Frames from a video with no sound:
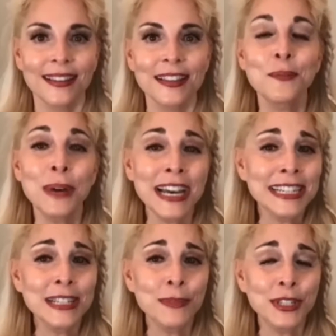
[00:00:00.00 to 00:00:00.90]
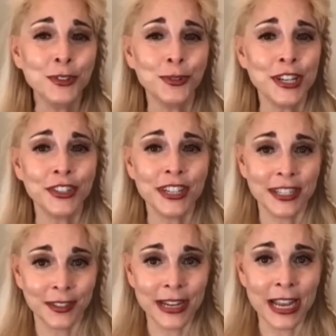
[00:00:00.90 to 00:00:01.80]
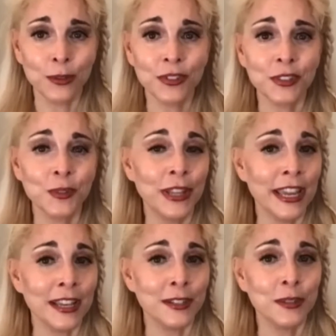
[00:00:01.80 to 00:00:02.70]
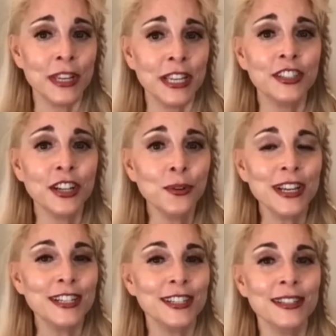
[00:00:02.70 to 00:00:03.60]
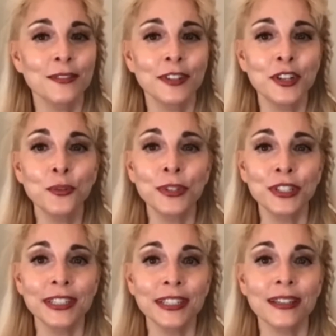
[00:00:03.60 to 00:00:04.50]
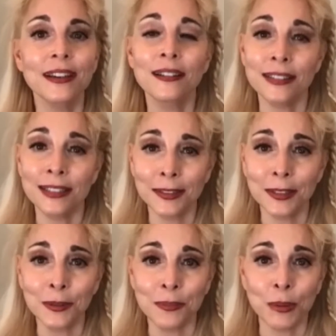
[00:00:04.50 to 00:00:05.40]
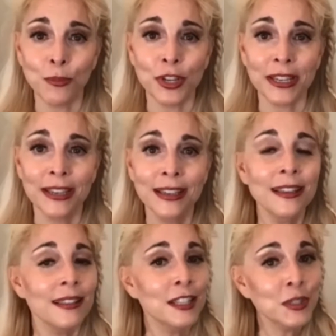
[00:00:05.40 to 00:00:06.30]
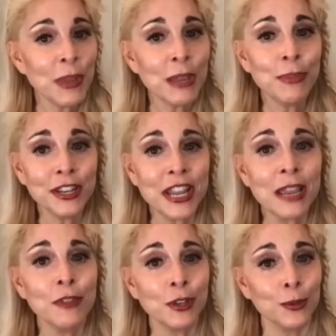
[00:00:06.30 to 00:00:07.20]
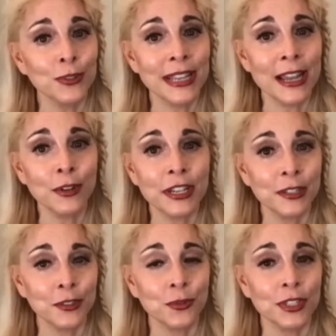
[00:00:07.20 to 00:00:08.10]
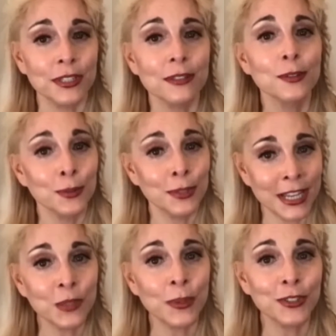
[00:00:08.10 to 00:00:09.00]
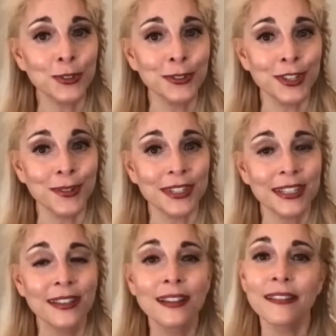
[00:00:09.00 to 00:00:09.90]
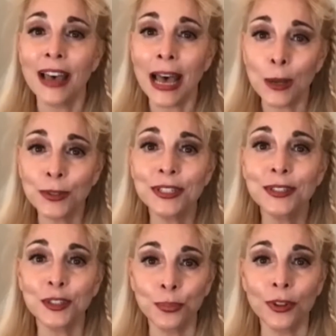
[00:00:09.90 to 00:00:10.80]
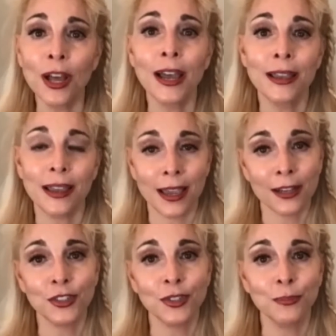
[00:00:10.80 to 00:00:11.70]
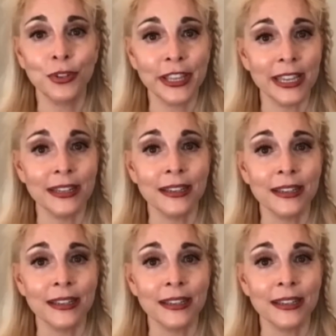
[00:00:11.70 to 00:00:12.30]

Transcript: The Biden administration has announced its plan to make generations of underbuilding a distant memory. This may be a name that goes down in history, so take special note. The Housing Supply Action Plan.